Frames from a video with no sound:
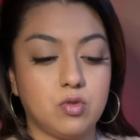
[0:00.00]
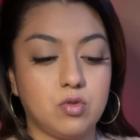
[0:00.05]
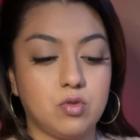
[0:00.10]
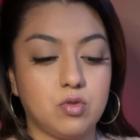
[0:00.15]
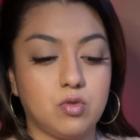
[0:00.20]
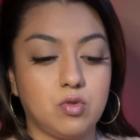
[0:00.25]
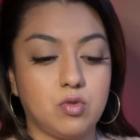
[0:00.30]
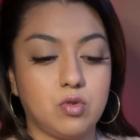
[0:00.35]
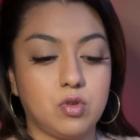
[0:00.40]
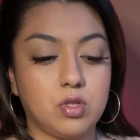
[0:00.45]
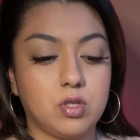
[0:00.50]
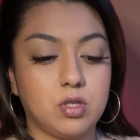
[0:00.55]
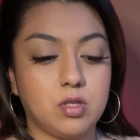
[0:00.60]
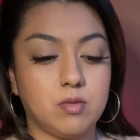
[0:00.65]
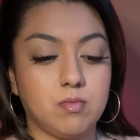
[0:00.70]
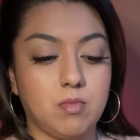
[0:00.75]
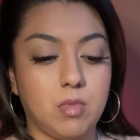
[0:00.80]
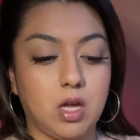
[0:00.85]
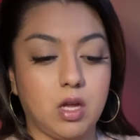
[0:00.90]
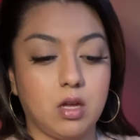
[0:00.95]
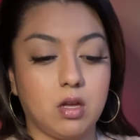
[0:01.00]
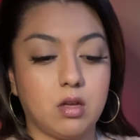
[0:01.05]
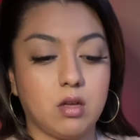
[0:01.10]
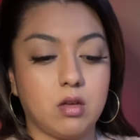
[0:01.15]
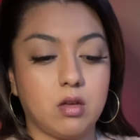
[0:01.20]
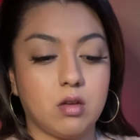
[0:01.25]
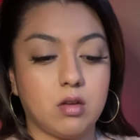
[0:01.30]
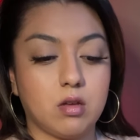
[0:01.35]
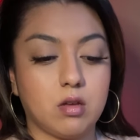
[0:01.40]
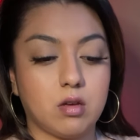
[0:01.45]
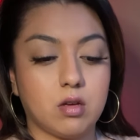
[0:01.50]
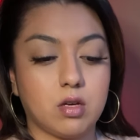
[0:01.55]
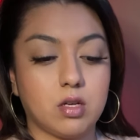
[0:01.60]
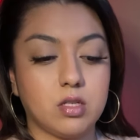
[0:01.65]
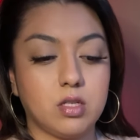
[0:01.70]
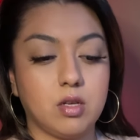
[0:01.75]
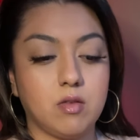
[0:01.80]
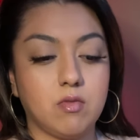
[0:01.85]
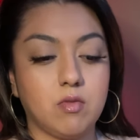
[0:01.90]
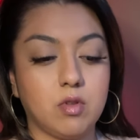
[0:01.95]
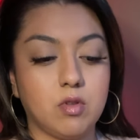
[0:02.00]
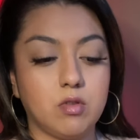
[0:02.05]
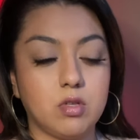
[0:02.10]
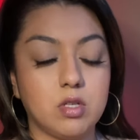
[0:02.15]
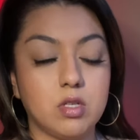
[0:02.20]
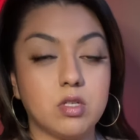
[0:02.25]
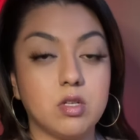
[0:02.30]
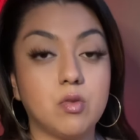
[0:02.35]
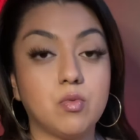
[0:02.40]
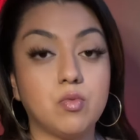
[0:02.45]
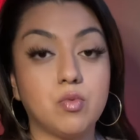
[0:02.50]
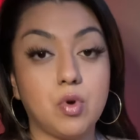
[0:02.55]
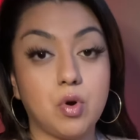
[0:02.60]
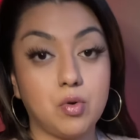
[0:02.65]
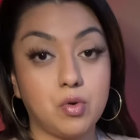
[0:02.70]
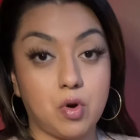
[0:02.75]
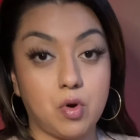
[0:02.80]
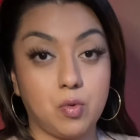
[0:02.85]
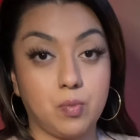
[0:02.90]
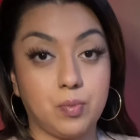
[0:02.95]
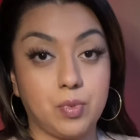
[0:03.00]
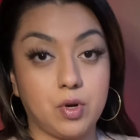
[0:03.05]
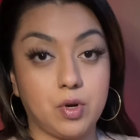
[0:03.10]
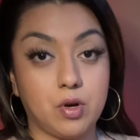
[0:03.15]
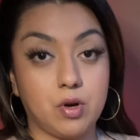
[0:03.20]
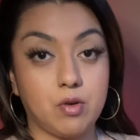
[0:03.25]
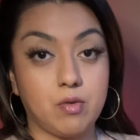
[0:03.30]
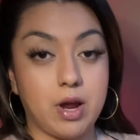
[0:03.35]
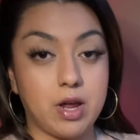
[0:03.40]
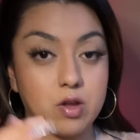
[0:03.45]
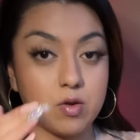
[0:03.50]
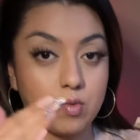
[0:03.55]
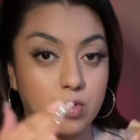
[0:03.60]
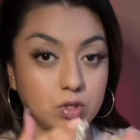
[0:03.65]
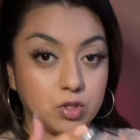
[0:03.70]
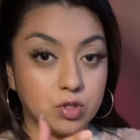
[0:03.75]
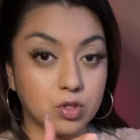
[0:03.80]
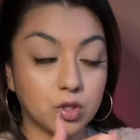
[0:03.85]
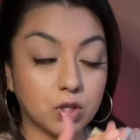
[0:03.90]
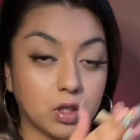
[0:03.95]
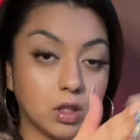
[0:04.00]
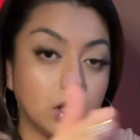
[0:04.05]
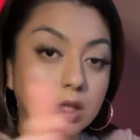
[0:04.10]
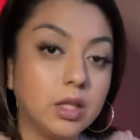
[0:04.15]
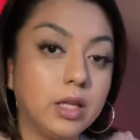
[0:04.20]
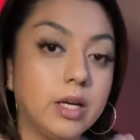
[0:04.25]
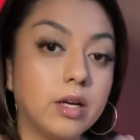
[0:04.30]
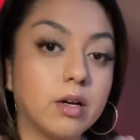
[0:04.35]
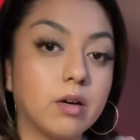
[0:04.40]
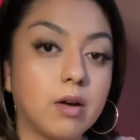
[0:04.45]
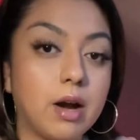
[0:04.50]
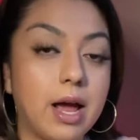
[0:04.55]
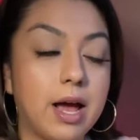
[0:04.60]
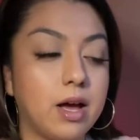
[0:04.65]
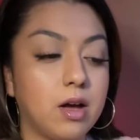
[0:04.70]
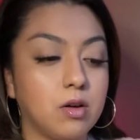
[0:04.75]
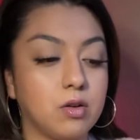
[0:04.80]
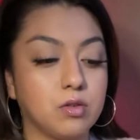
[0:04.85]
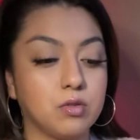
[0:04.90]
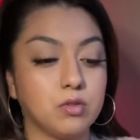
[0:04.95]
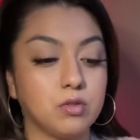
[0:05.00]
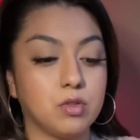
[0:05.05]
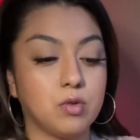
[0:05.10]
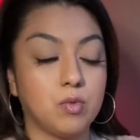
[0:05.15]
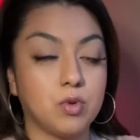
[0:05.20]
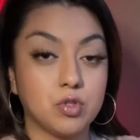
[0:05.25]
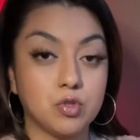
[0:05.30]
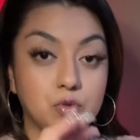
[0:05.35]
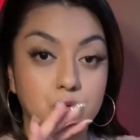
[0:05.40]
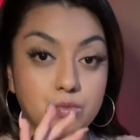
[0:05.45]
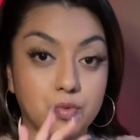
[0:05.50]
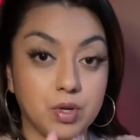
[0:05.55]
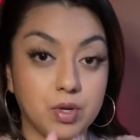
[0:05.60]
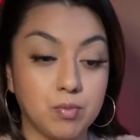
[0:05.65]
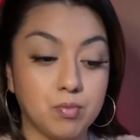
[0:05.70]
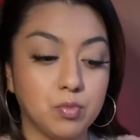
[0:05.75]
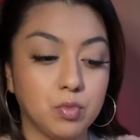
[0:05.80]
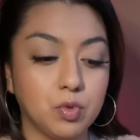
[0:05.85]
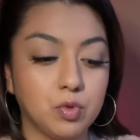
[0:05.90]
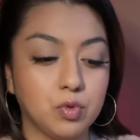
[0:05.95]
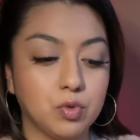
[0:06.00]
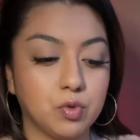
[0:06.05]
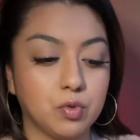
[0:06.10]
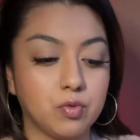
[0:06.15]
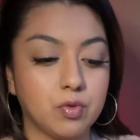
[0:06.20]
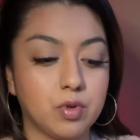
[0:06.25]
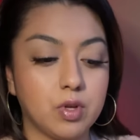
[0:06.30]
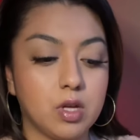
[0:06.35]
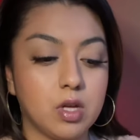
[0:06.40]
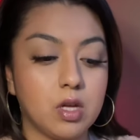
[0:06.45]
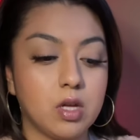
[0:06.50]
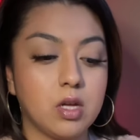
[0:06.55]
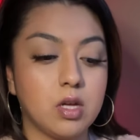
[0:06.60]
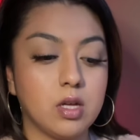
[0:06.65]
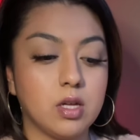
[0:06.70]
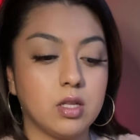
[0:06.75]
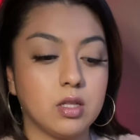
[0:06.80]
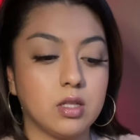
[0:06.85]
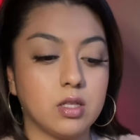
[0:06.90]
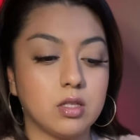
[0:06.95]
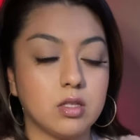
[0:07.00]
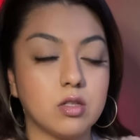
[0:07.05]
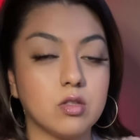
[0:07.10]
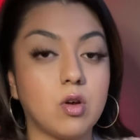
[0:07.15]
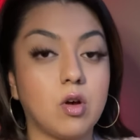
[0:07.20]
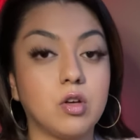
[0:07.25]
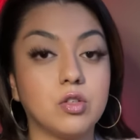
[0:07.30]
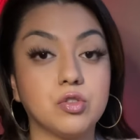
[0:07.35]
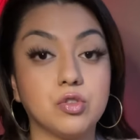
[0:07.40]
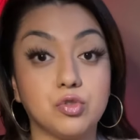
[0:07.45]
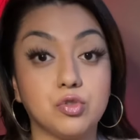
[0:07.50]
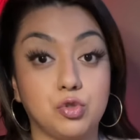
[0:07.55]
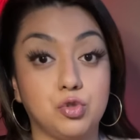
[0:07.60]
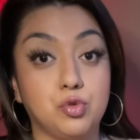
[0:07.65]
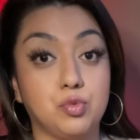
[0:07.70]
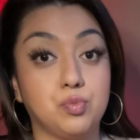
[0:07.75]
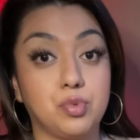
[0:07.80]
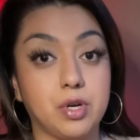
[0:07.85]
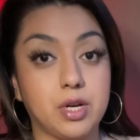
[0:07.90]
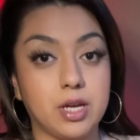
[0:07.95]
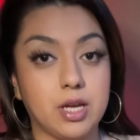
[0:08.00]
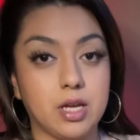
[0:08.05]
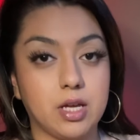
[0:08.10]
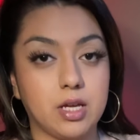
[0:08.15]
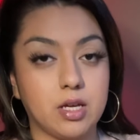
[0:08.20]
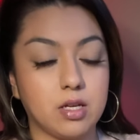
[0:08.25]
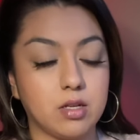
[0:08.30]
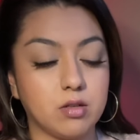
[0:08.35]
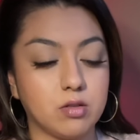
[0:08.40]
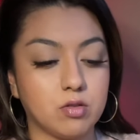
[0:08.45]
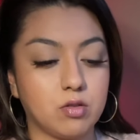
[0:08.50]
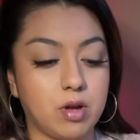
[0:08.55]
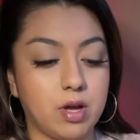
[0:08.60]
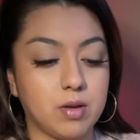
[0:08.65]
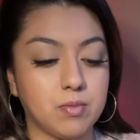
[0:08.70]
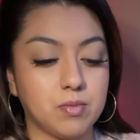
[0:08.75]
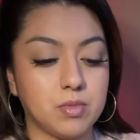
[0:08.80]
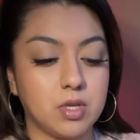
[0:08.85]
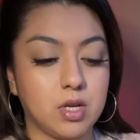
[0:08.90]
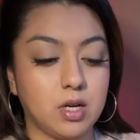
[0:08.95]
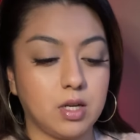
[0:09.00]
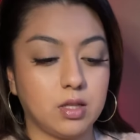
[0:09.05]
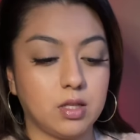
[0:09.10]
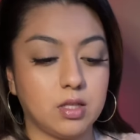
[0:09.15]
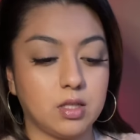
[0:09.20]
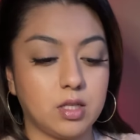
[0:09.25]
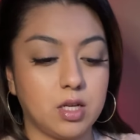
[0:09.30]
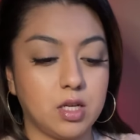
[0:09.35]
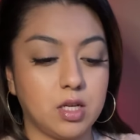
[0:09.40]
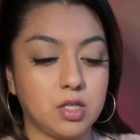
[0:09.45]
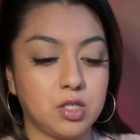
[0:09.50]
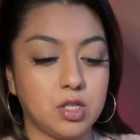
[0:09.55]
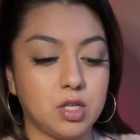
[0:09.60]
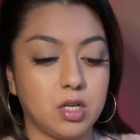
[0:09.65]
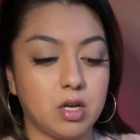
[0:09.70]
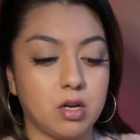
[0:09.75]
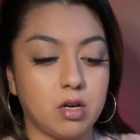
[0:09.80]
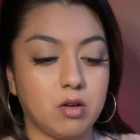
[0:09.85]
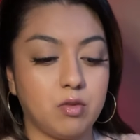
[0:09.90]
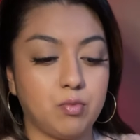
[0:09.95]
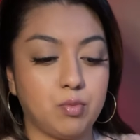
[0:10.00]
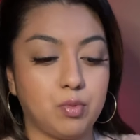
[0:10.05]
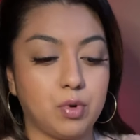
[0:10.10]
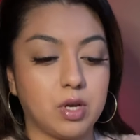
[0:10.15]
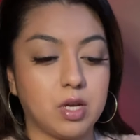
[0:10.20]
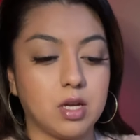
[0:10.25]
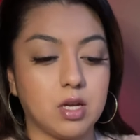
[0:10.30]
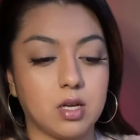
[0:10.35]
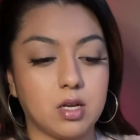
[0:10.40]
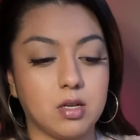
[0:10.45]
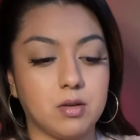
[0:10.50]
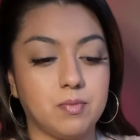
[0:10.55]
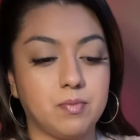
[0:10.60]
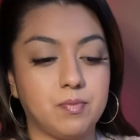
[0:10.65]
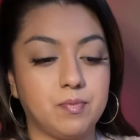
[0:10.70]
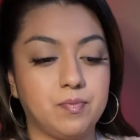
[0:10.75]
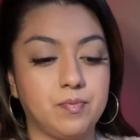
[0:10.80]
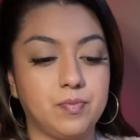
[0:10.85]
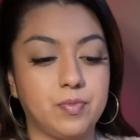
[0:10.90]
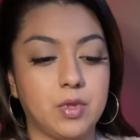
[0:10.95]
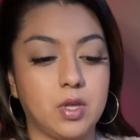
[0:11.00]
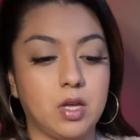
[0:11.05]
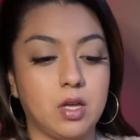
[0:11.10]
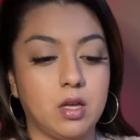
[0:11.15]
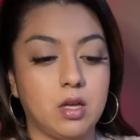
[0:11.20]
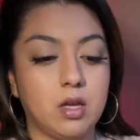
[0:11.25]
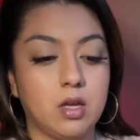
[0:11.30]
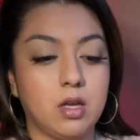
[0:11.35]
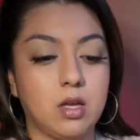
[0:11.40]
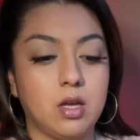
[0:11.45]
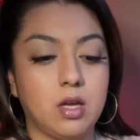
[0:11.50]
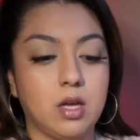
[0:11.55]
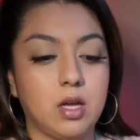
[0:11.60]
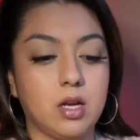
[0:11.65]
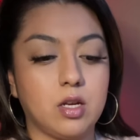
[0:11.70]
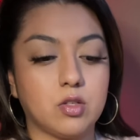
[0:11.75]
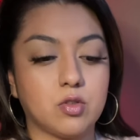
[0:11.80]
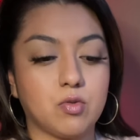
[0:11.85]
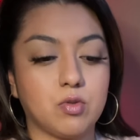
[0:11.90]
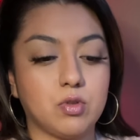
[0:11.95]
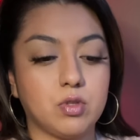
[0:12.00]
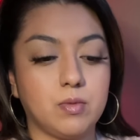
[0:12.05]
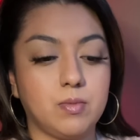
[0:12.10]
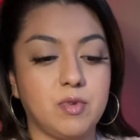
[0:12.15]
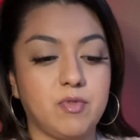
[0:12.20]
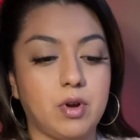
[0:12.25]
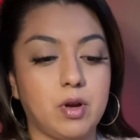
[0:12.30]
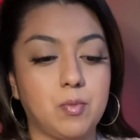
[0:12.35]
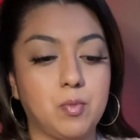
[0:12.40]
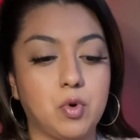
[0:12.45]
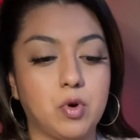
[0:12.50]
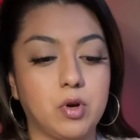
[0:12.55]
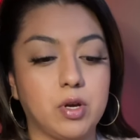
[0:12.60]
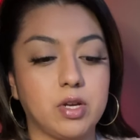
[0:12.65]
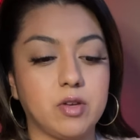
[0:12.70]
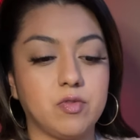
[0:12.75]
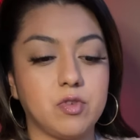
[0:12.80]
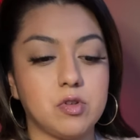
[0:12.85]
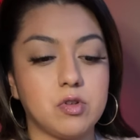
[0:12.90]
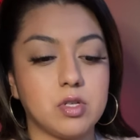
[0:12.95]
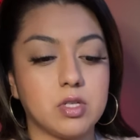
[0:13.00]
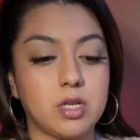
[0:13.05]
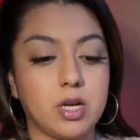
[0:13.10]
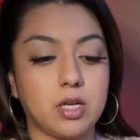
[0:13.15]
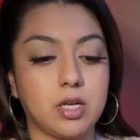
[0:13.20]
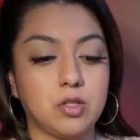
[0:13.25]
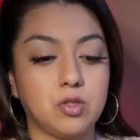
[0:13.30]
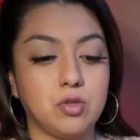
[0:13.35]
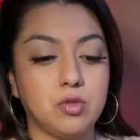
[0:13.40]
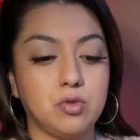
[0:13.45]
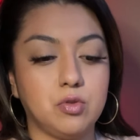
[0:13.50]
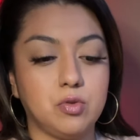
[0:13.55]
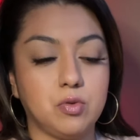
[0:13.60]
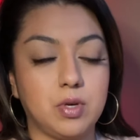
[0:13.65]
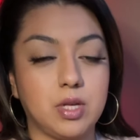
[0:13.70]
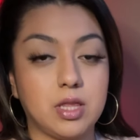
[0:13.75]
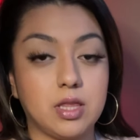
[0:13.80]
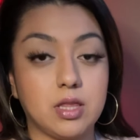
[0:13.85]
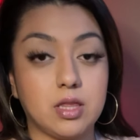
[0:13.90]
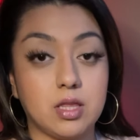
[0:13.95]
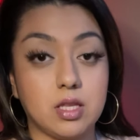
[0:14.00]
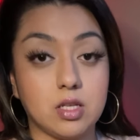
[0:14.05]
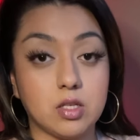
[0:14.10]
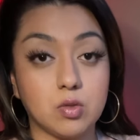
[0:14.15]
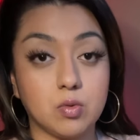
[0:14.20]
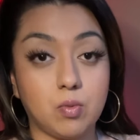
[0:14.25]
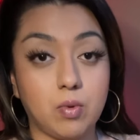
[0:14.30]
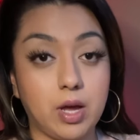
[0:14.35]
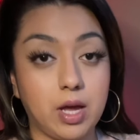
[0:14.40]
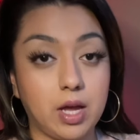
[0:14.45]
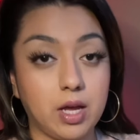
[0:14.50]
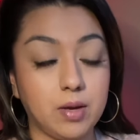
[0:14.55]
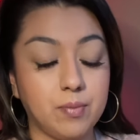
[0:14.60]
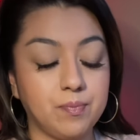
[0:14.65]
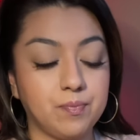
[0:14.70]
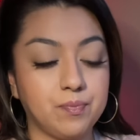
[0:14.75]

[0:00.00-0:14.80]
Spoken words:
towards me. Because even though this is a road opener, right, you want to clear out, you want to remove, this is also to bring in. So I am setting the intention of bringing in. And it's going to be very important if you decide to do it this way.